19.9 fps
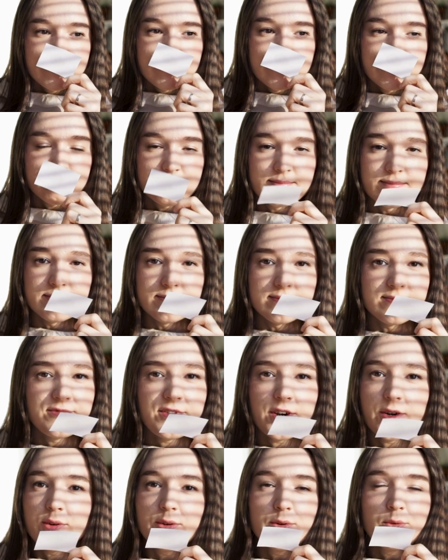
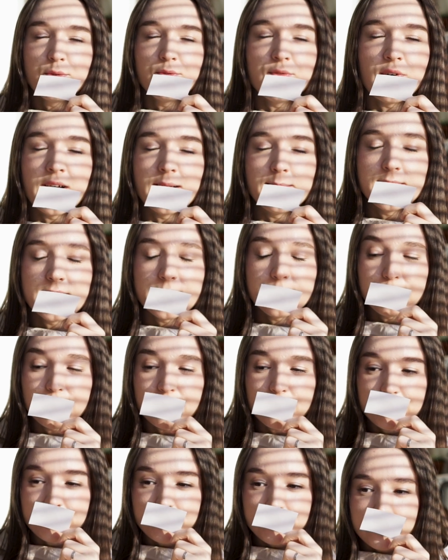Very good vibes.
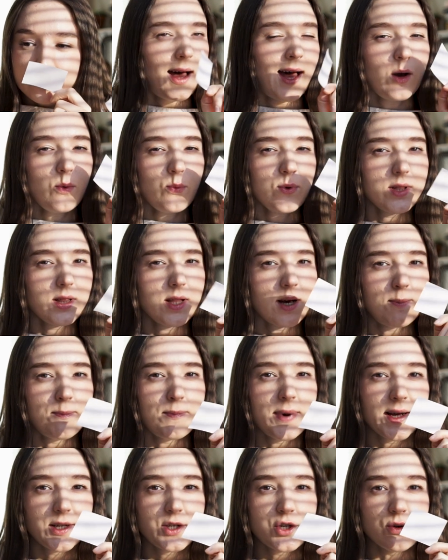I will
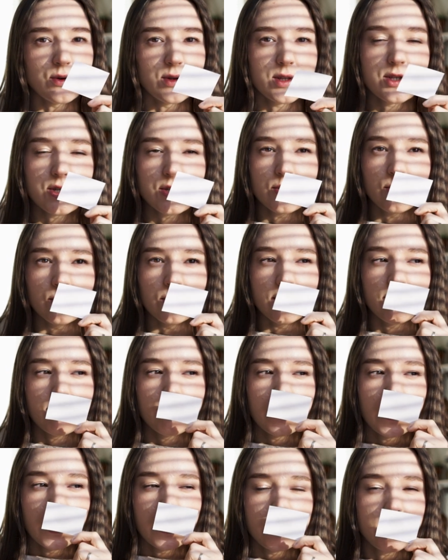come back to it soon.
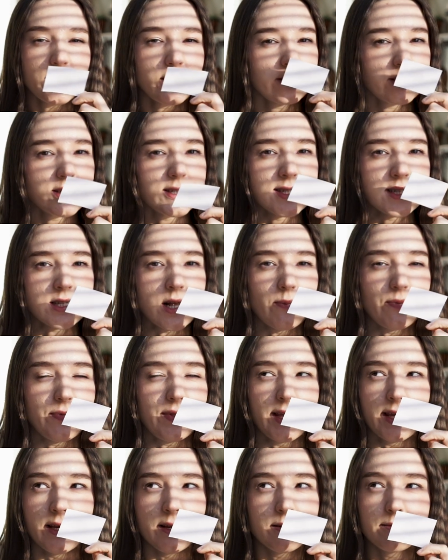There is
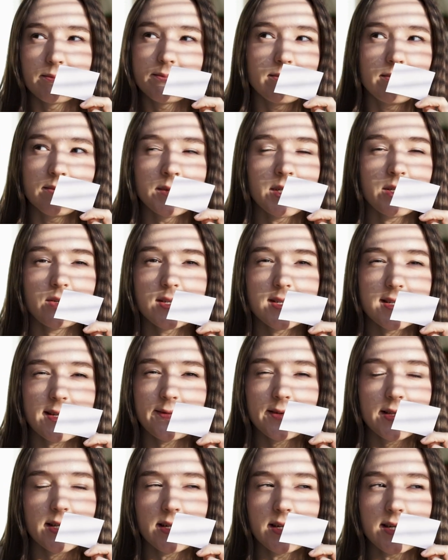something. There is
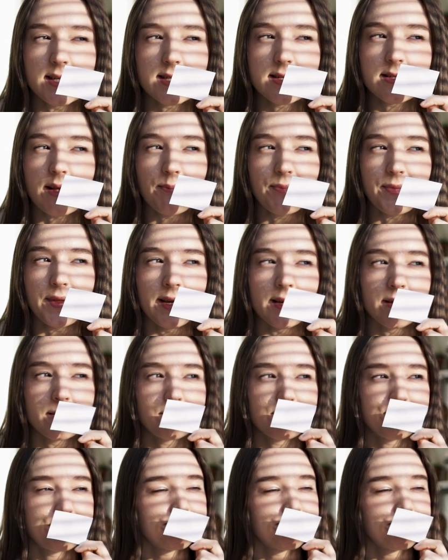definitely something.